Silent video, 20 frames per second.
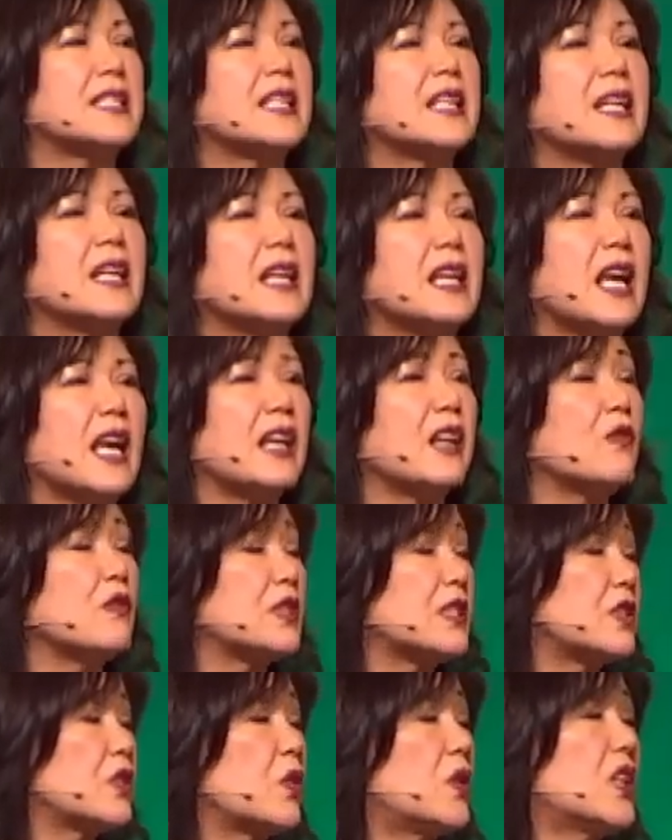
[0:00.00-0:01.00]
city, and it
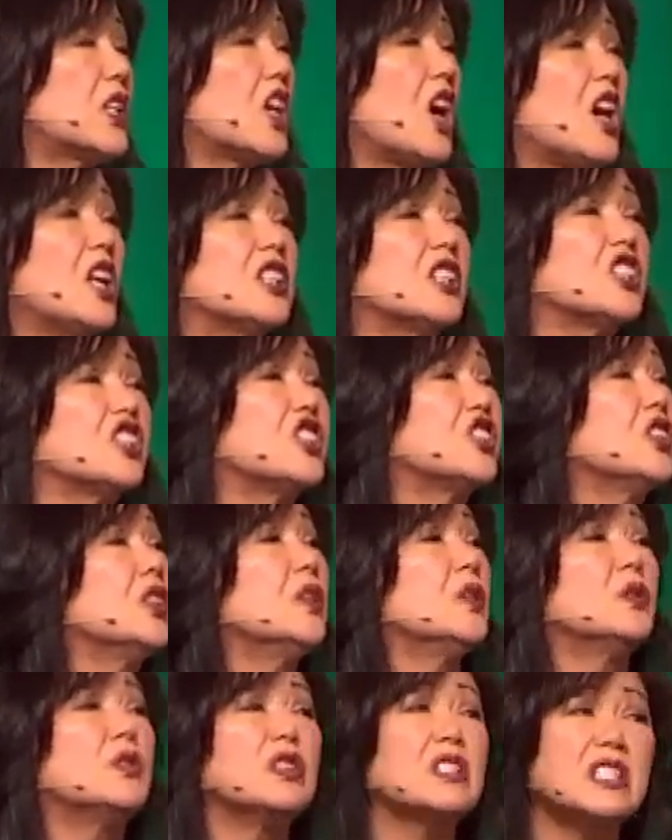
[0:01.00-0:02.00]
was sort of called the
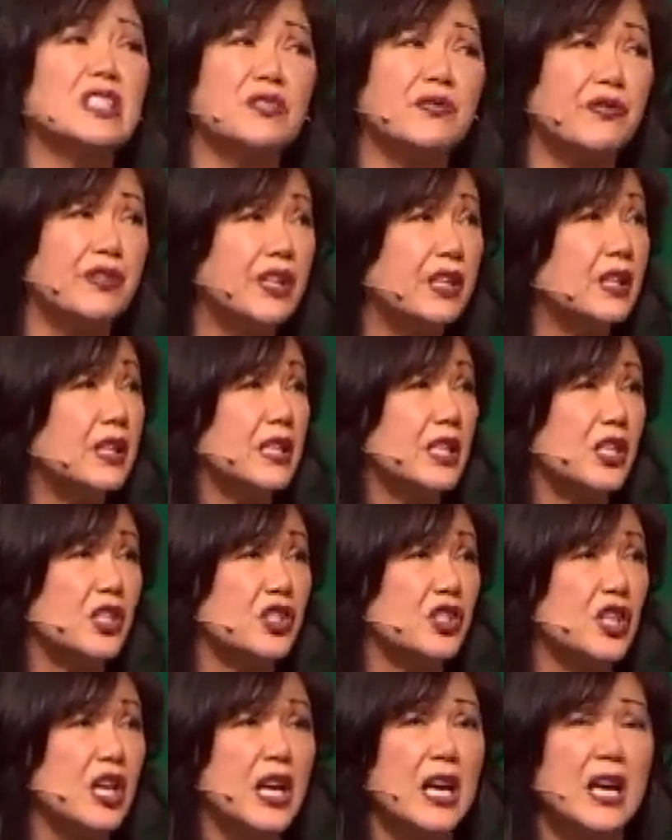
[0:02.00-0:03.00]
children's
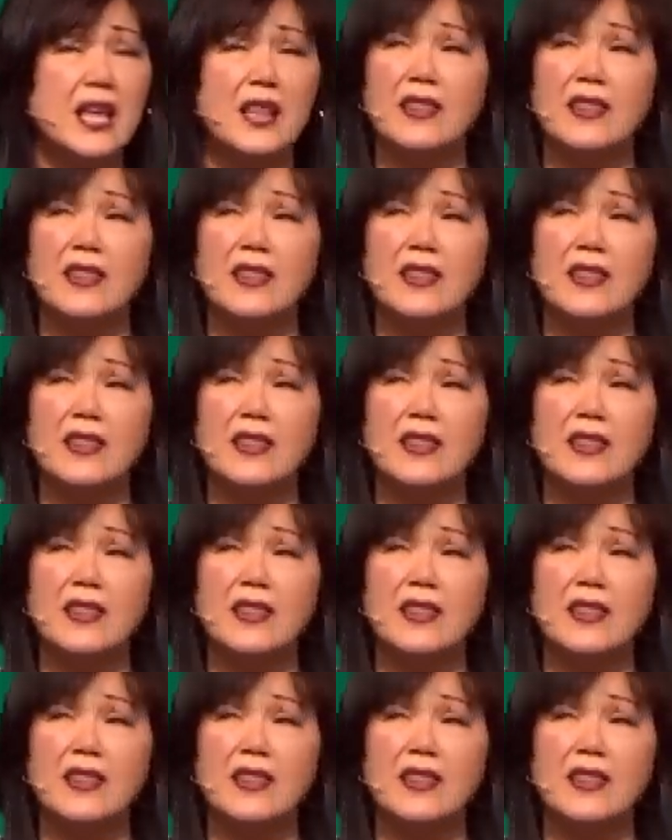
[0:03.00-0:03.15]
village.